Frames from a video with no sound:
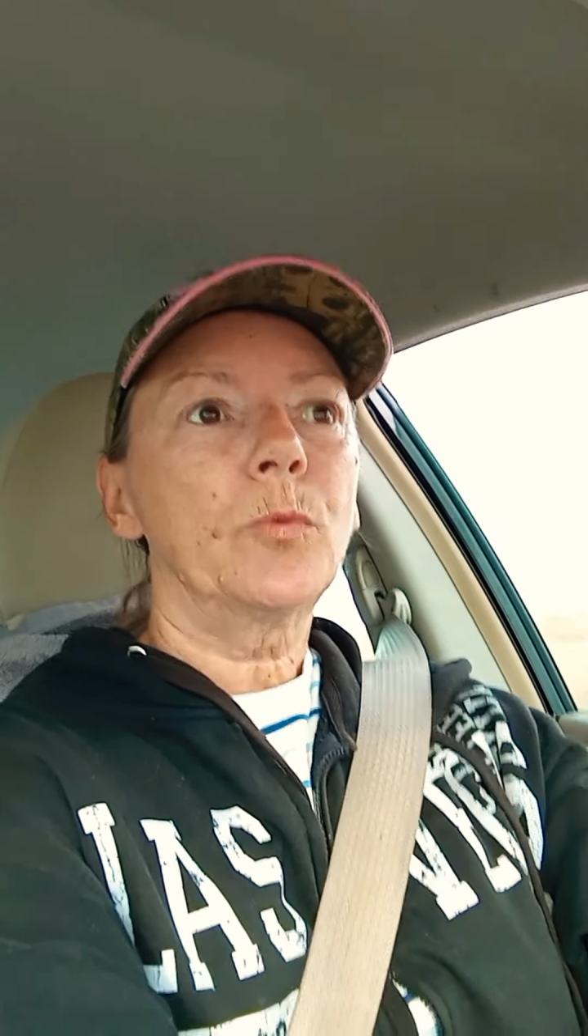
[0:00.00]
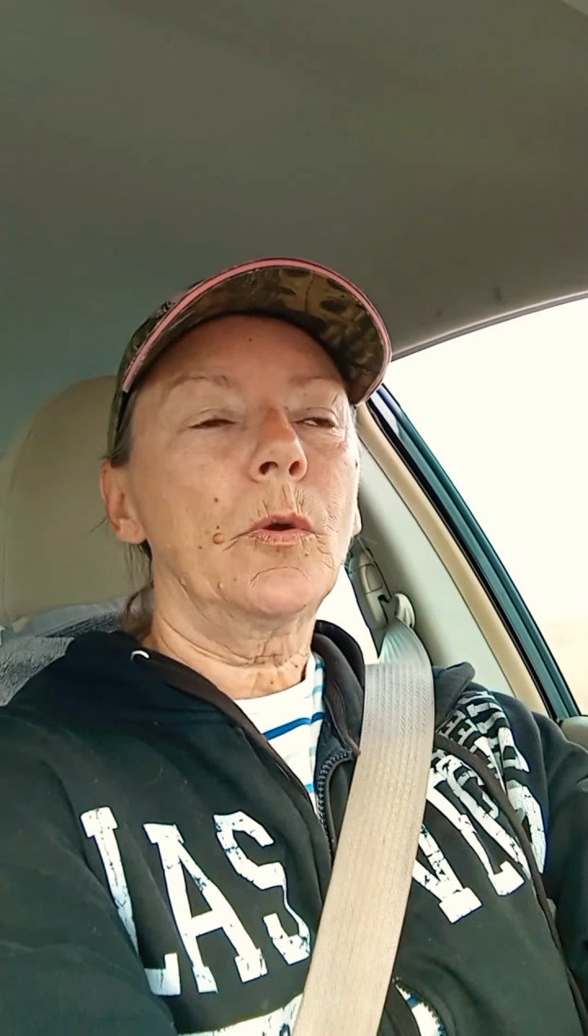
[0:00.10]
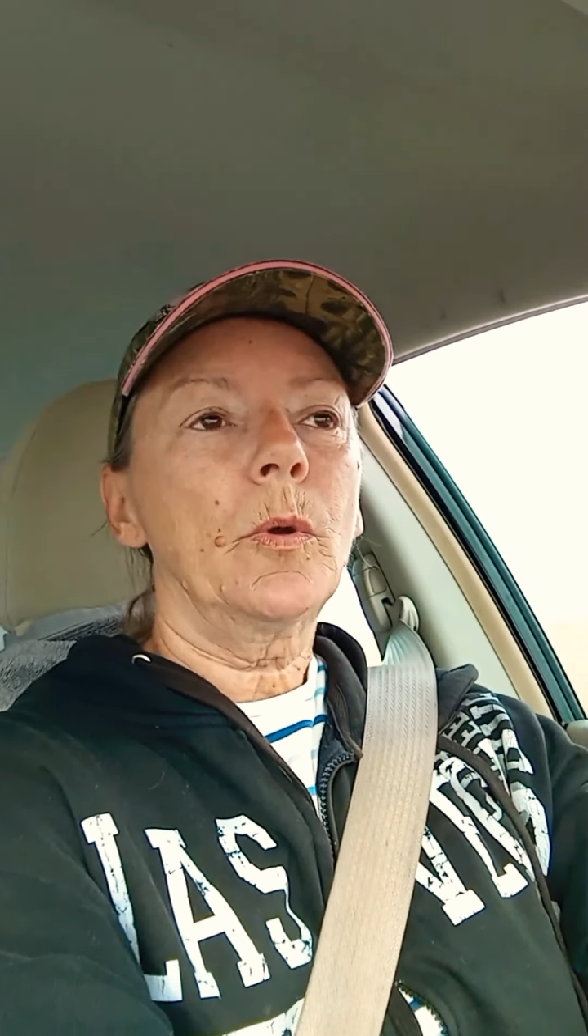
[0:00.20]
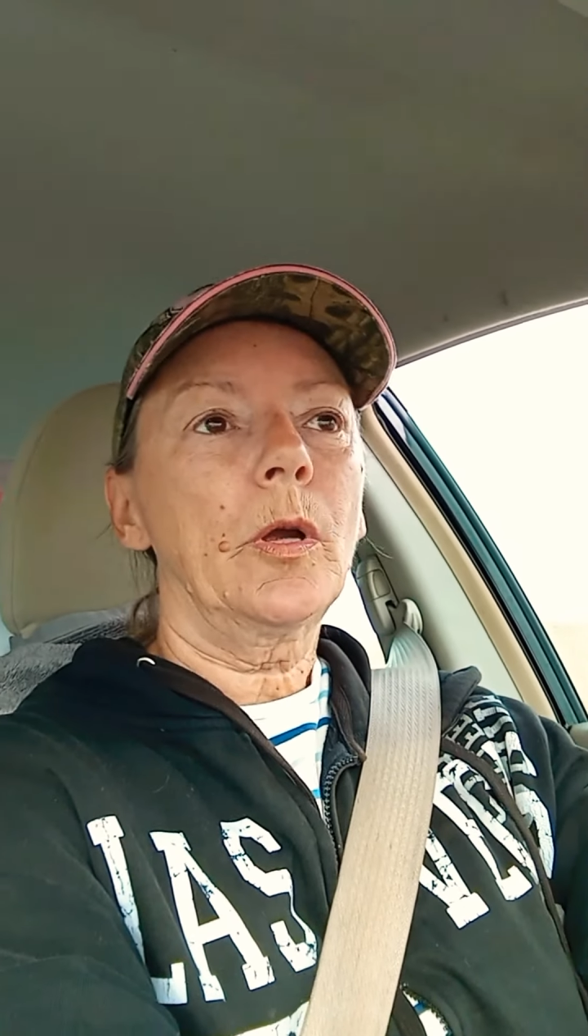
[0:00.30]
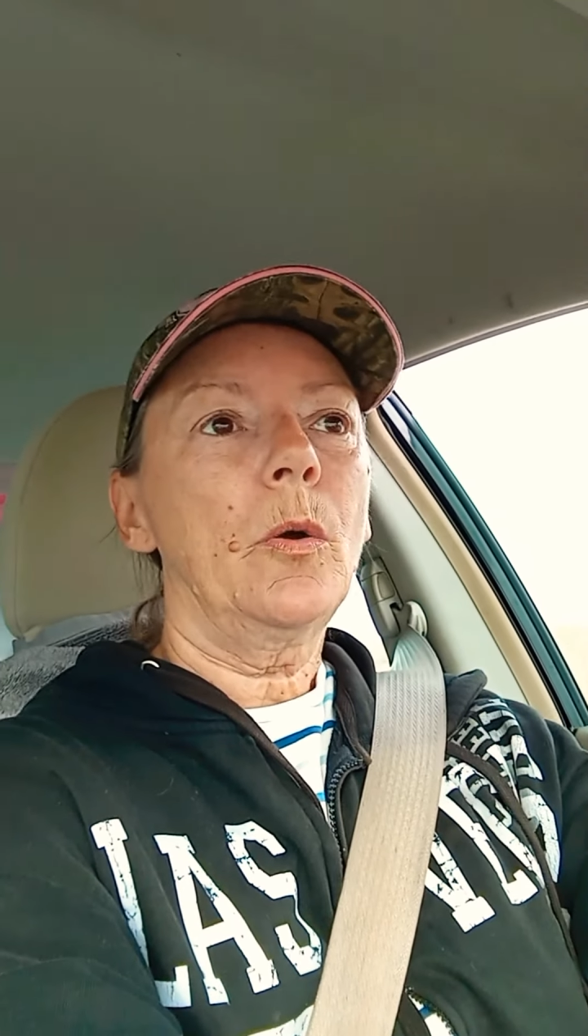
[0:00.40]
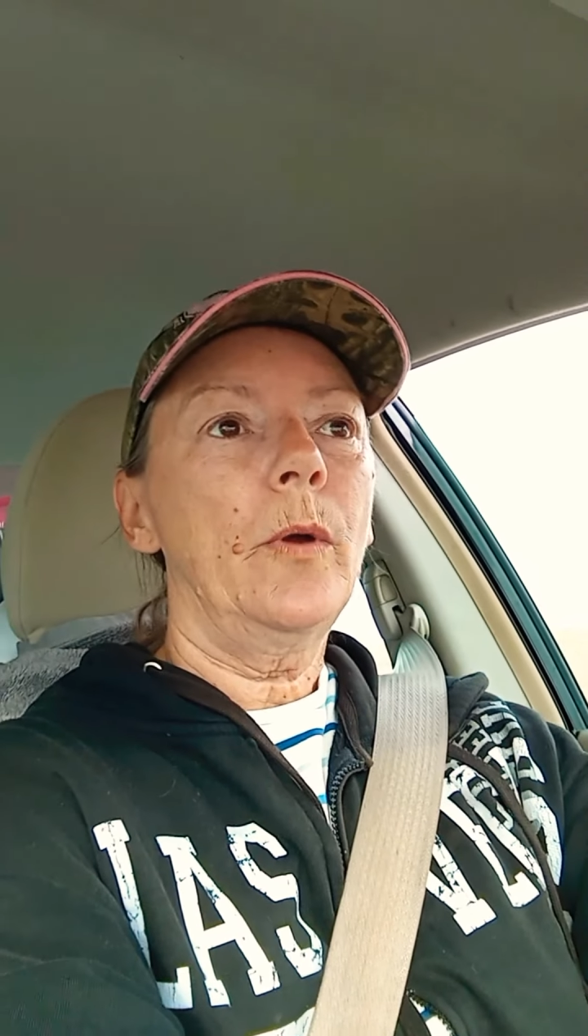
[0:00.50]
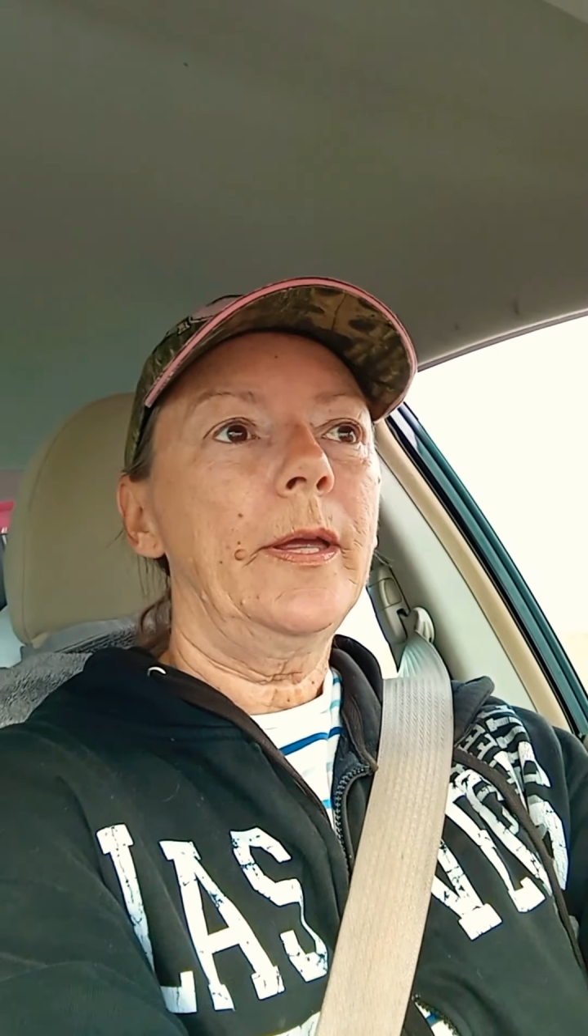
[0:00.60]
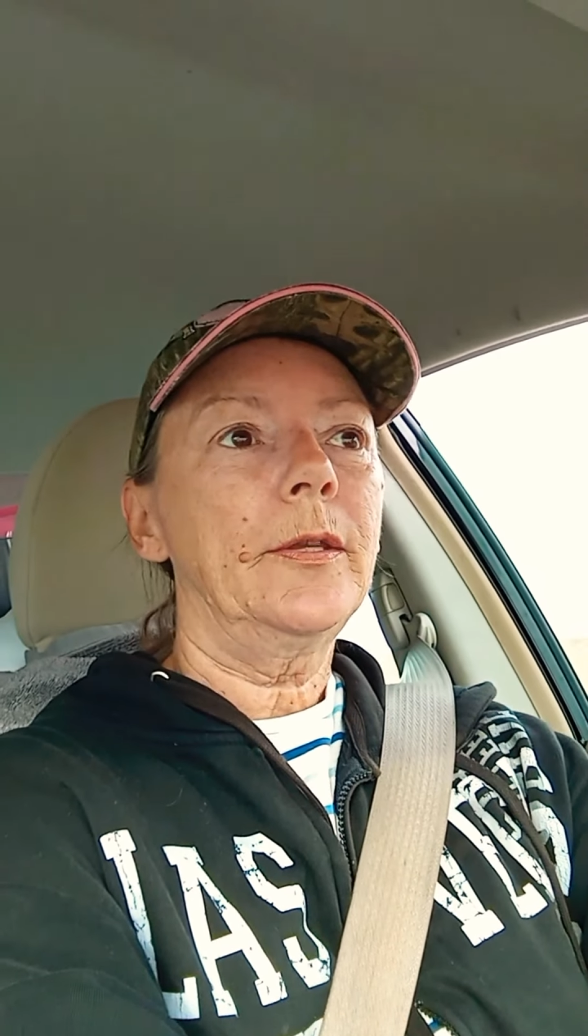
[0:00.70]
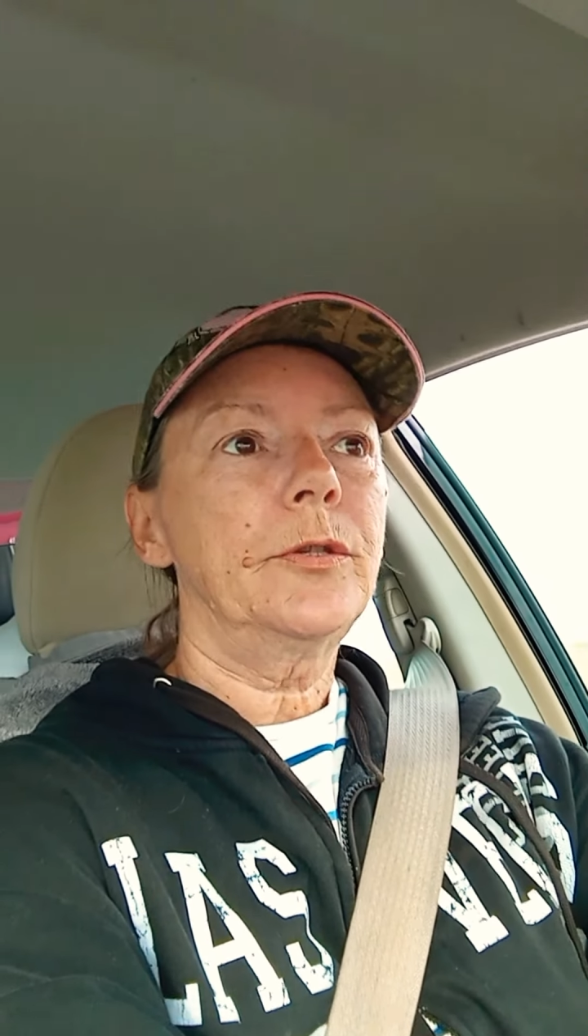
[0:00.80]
where we're going